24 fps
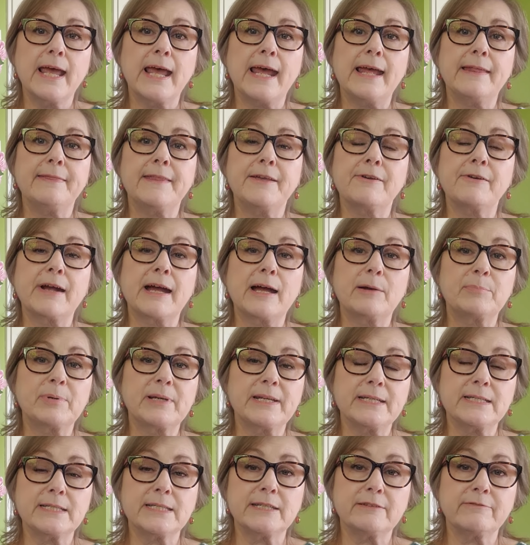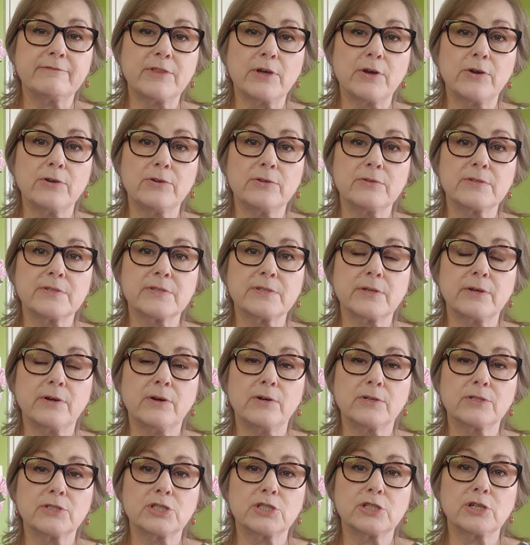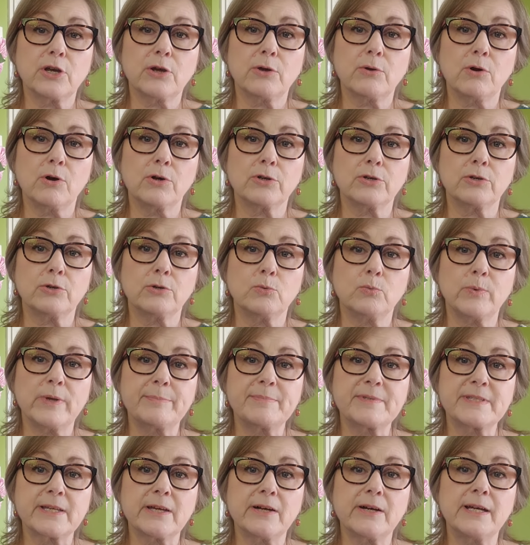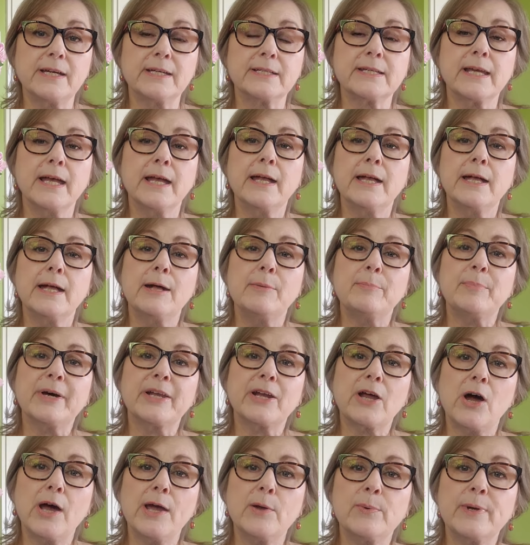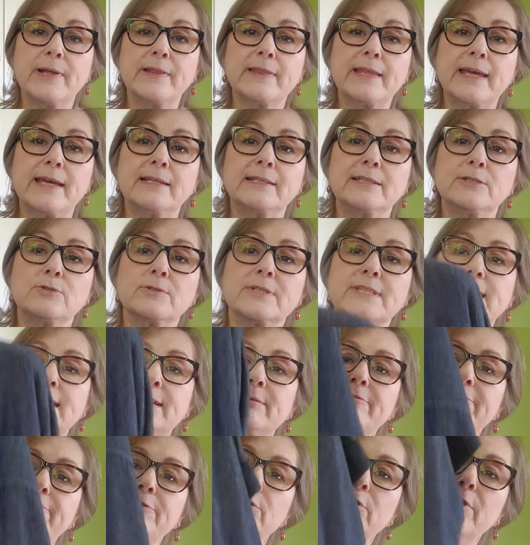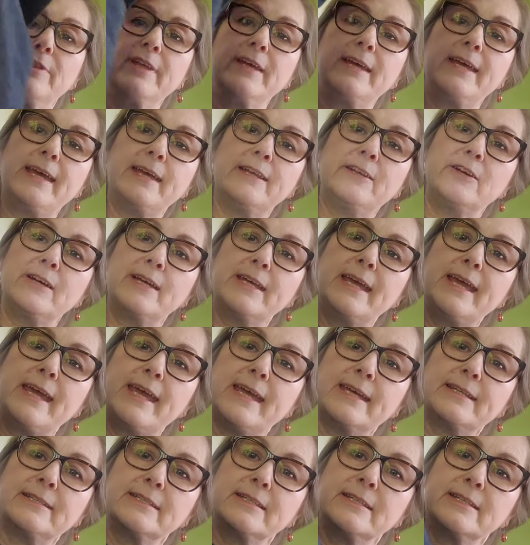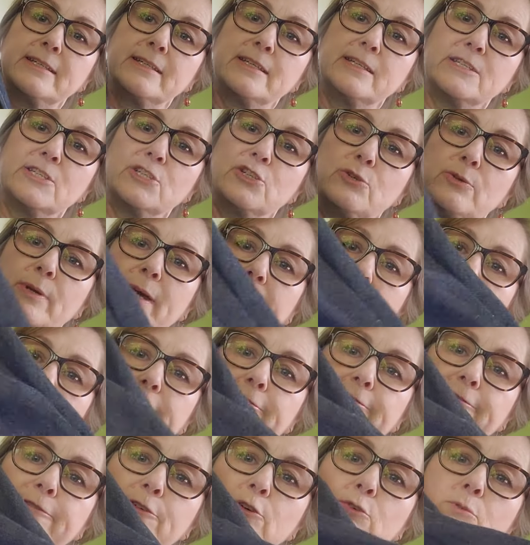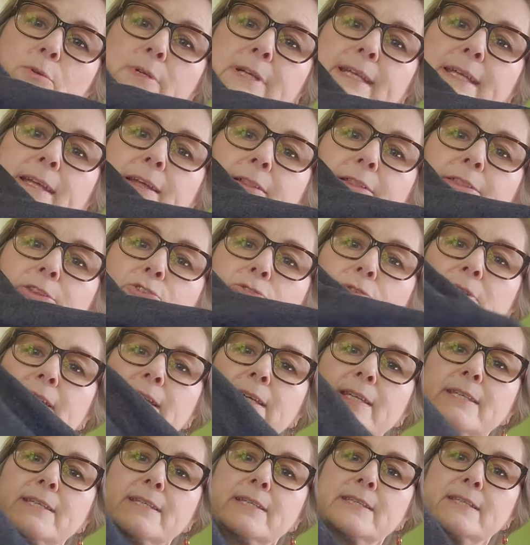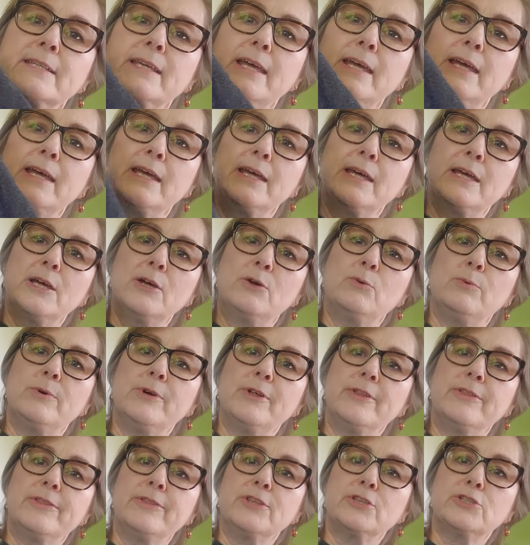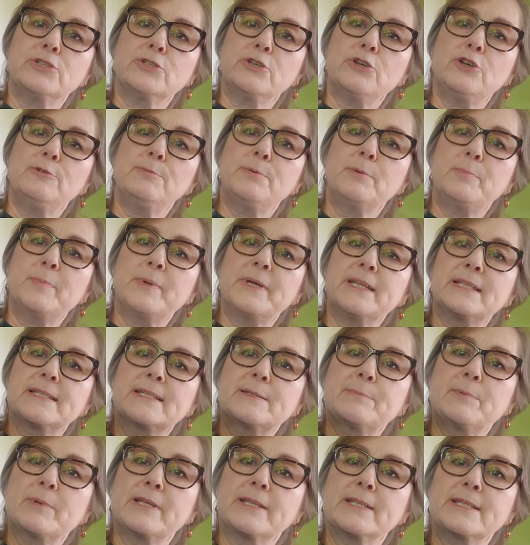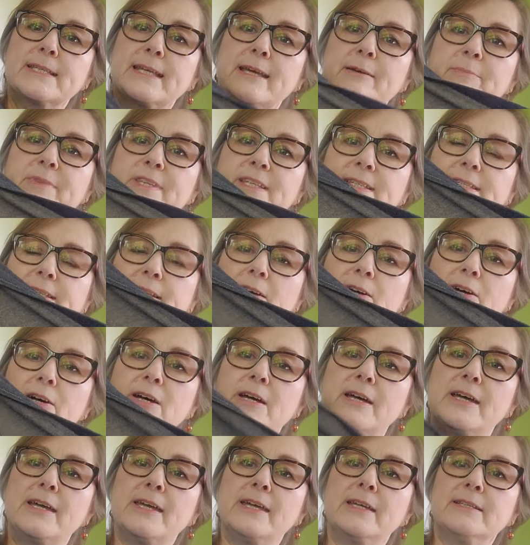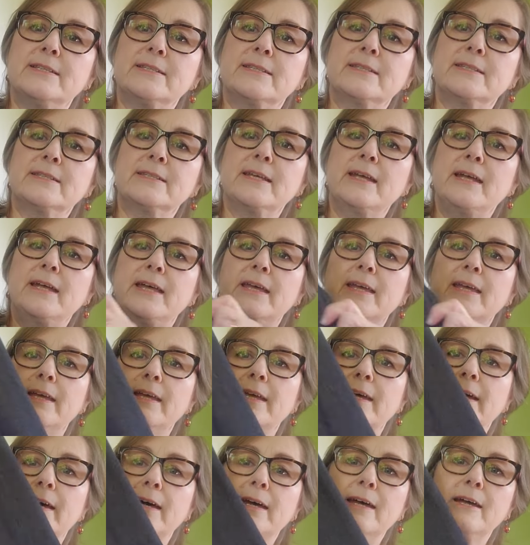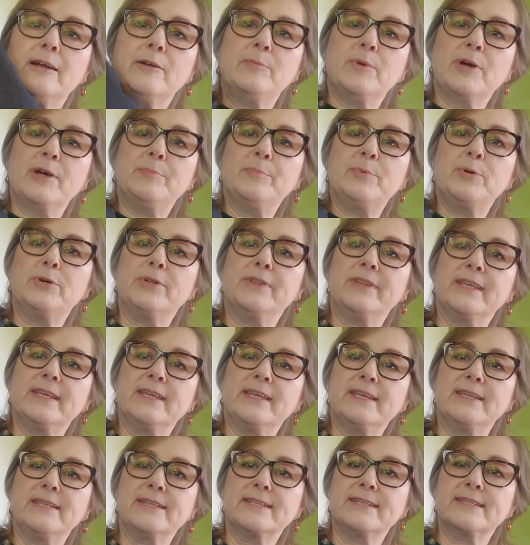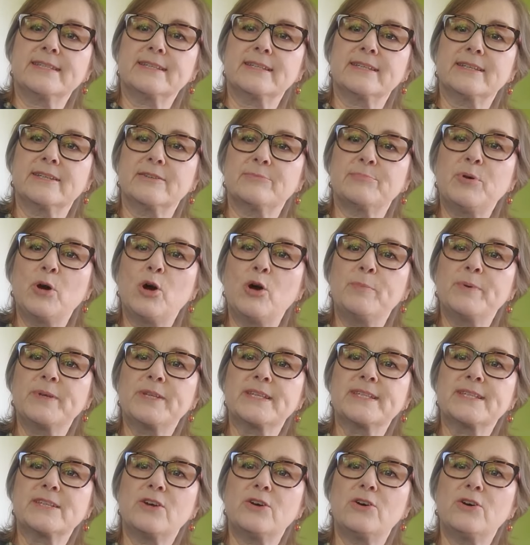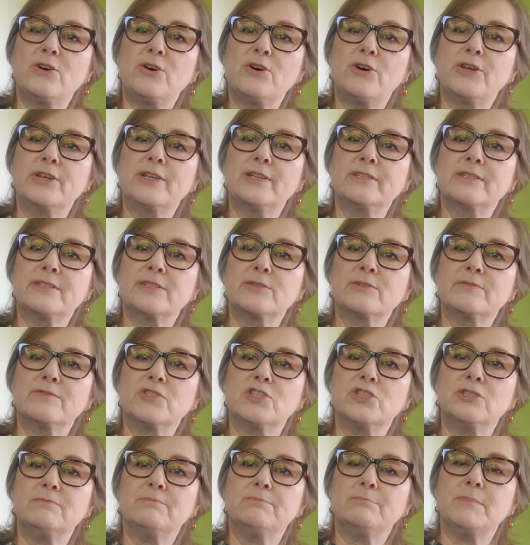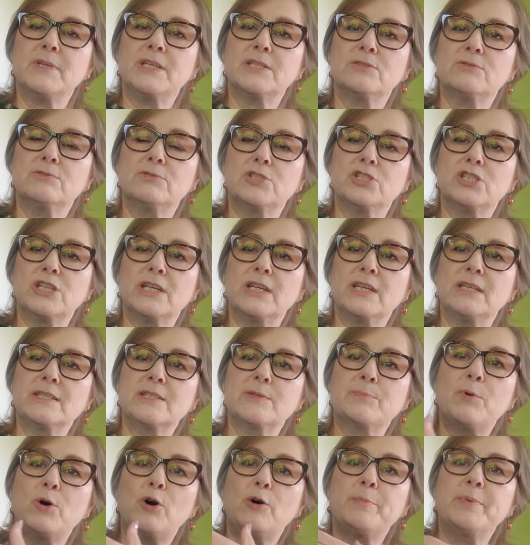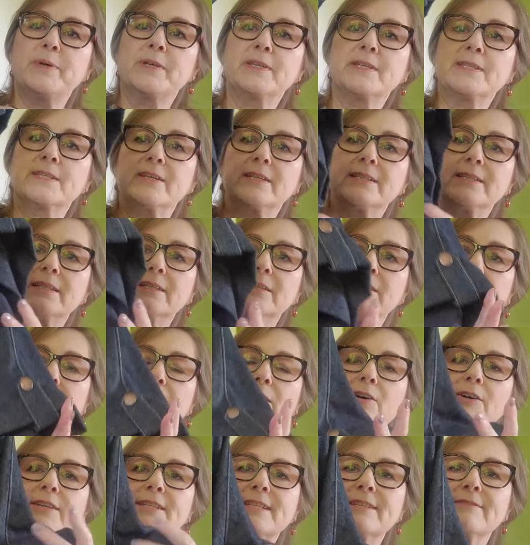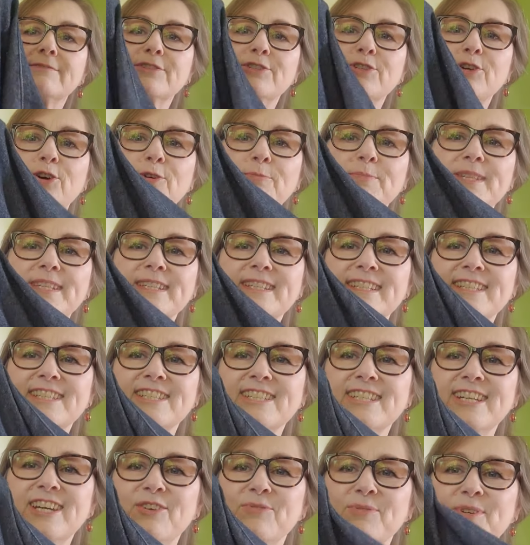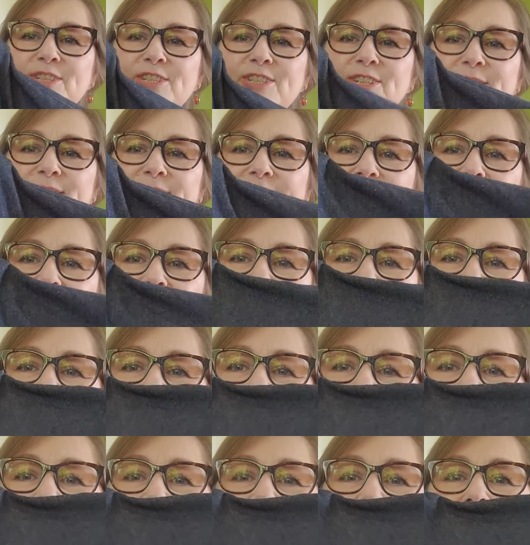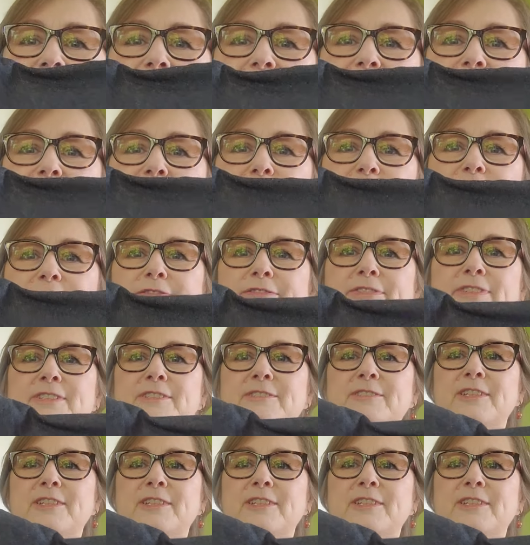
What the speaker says: and there are plenty of those on show on her website. But I went that little step further and I hacked it into a full length dress with super big splits up the sides. I put these poppers on, sort of metal jeans poppers. I did lots of top stitching, which I was very proud of.